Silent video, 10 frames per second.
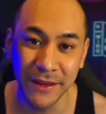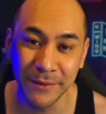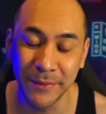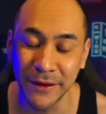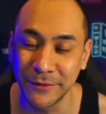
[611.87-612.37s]

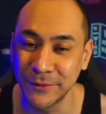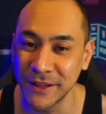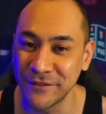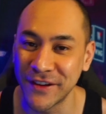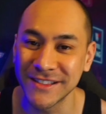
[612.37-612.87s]
But really
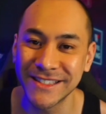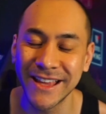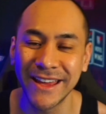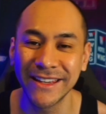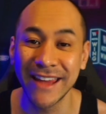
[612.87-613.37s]
fun
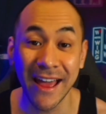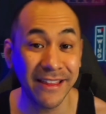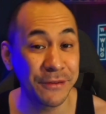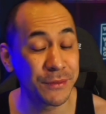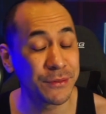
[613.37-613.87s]
set.
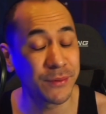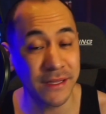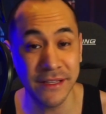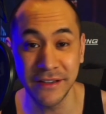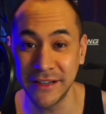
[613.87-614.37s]
Gallade was
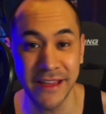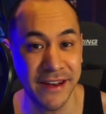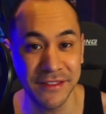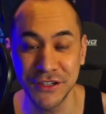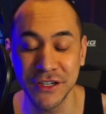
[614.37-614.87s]
really good at
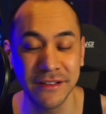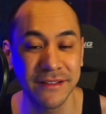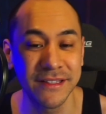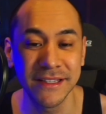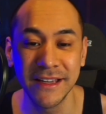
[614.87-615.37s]
getting the
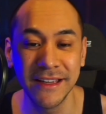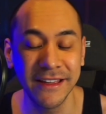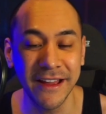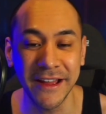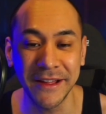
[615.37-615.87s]
shields.
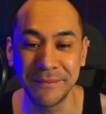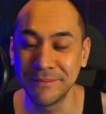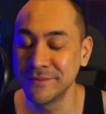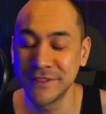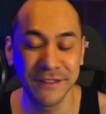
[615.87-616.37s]

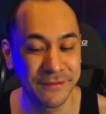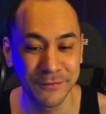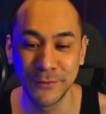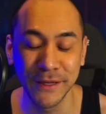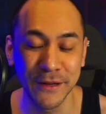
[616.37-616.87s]

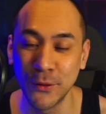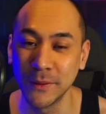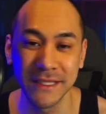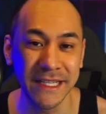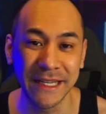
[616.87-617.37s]
Really cool
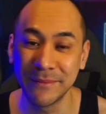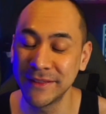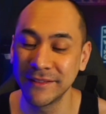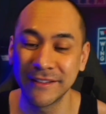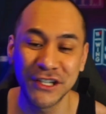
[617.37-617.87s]
team.
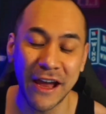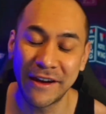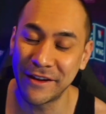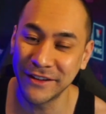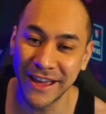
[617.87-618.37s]
Shout
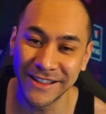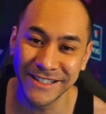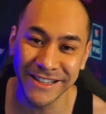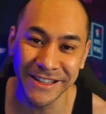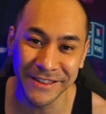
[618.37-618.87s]
out again
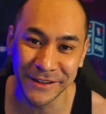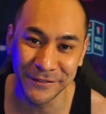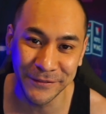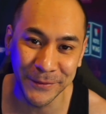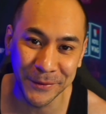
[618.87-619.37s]
to Ethan
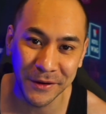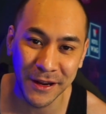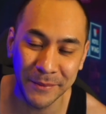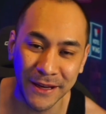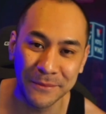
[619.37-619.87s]
for
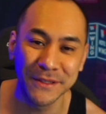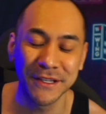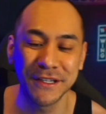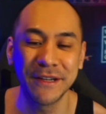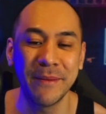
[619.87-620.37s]
coming up with
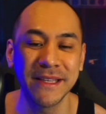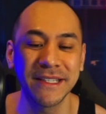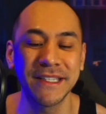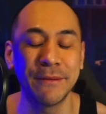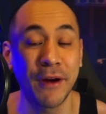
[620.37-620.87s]
such an amazing
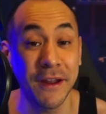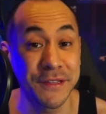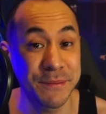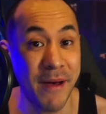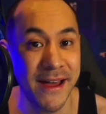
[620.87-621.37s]
team right on the
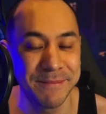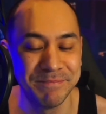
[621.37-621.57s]
spot.